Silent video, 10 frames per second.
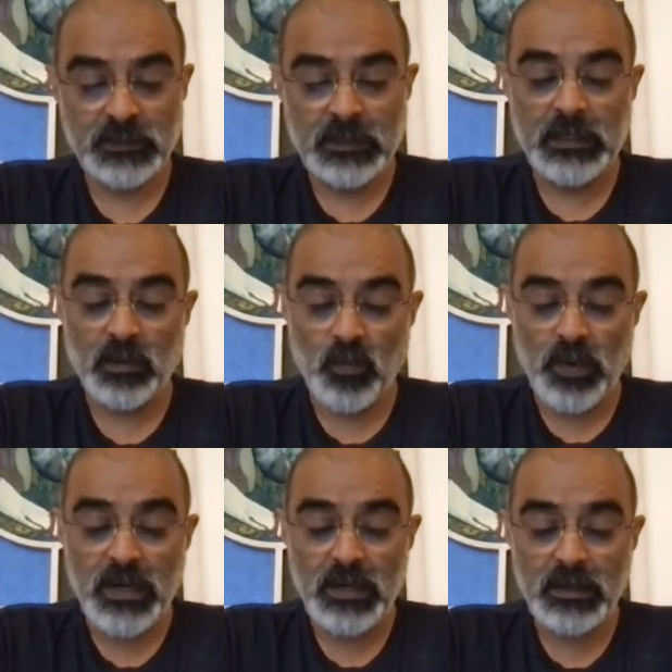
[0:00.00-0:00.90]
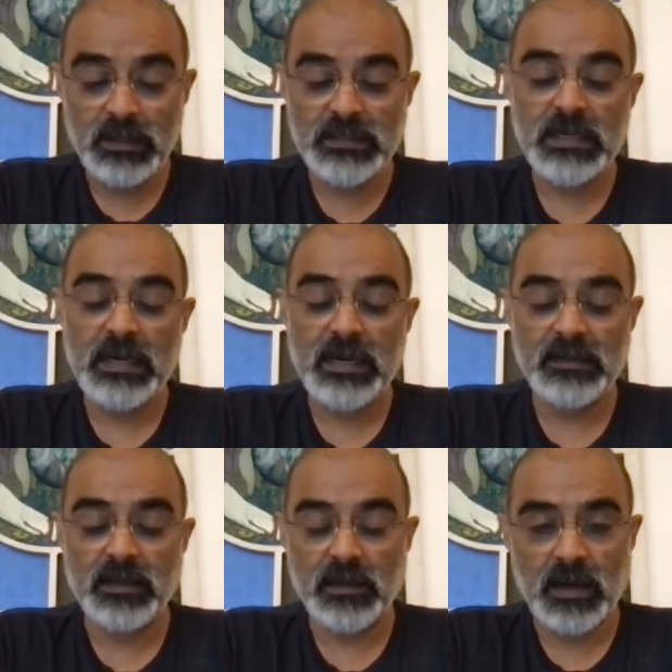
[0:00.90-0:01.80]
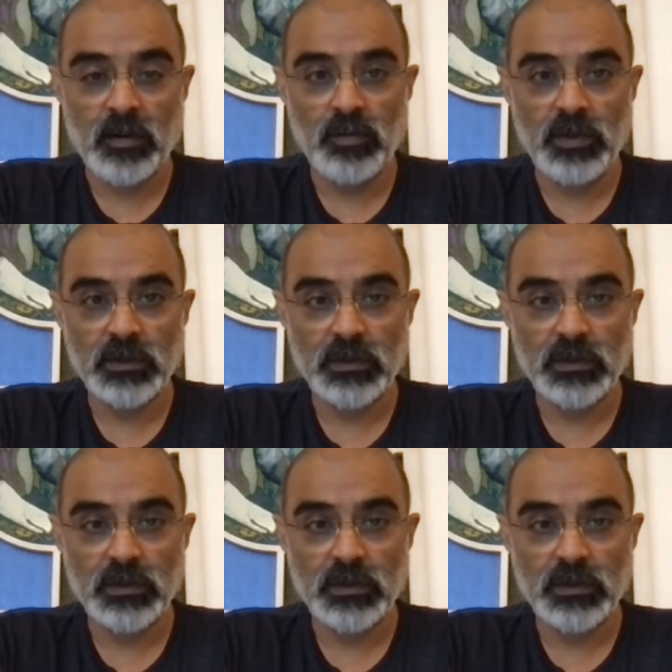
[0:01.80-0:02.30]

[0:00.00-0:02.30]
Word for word: In a way, it's laid the ground